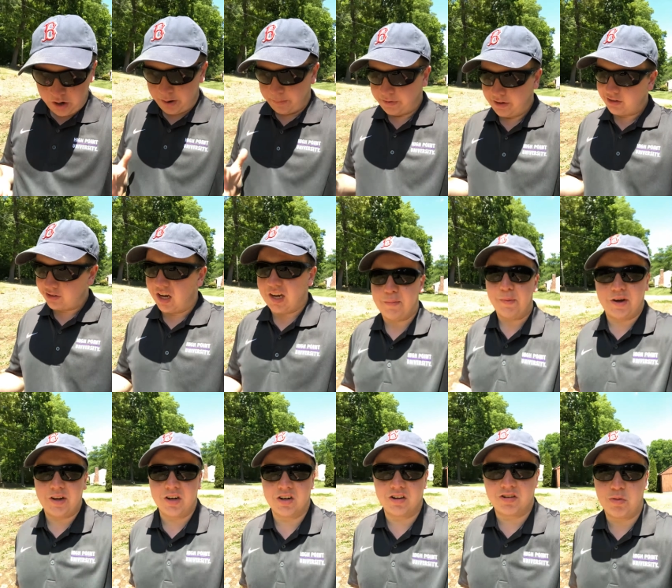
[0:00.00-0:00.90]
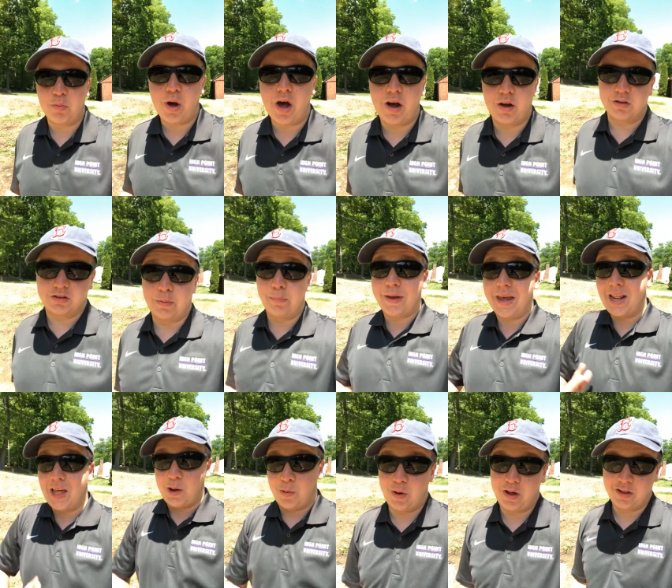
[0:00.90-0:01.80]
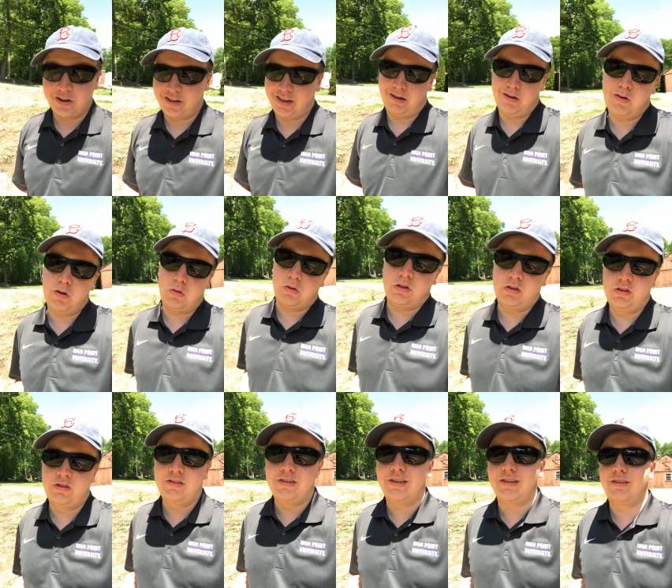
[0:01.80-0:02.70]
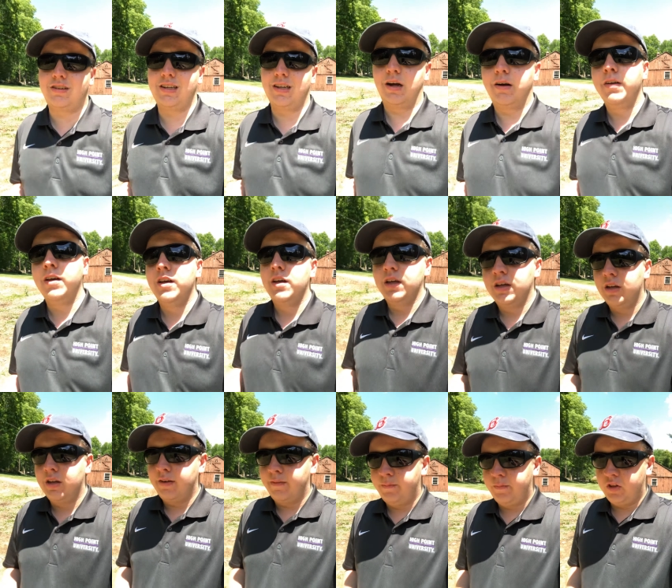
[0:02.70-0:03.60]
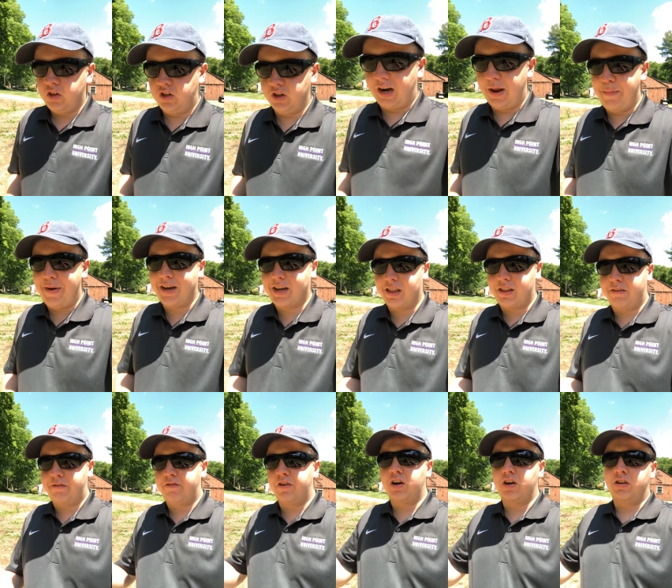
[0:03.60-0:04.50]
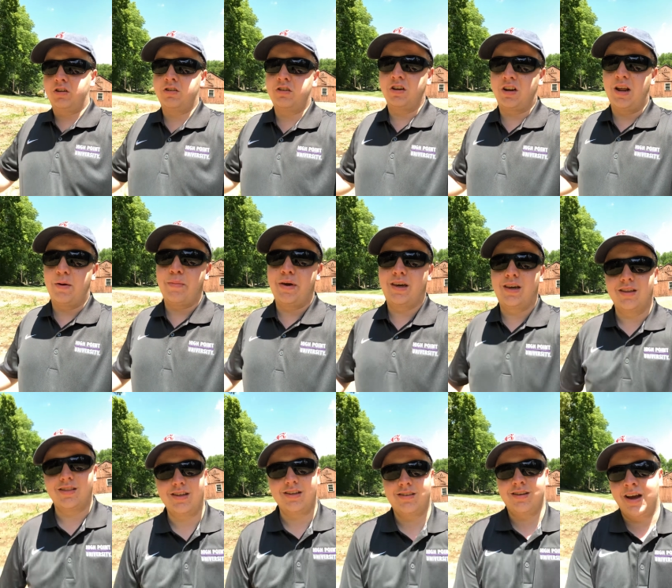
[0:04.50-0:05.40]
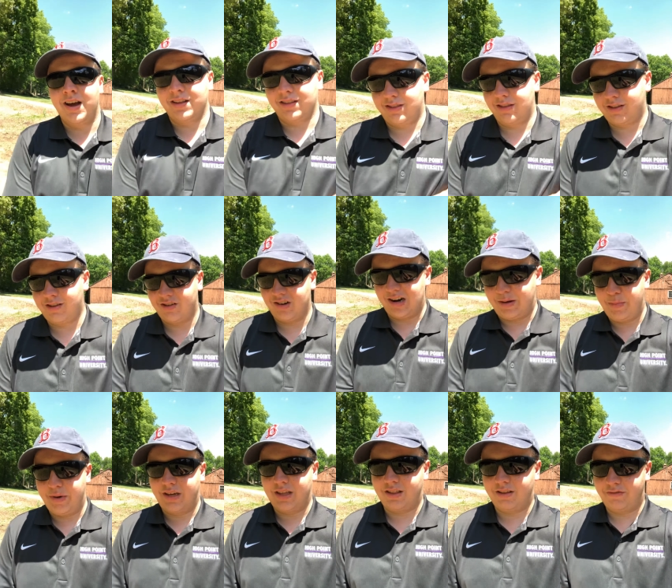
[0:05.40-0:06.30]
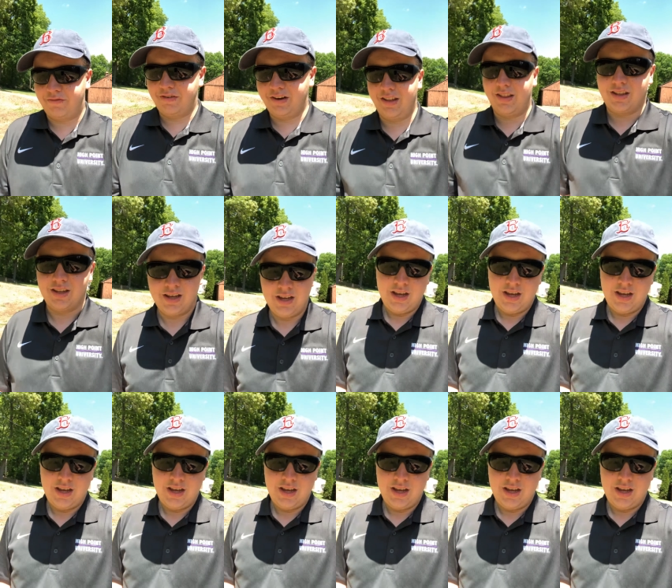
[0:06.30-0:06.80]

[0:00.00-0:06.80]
I'm going to talk about here in a little while, I was debating on whether, like, oh, geez, you know, should I make it the first? Should I make it the tenth? Should I make it the fifth?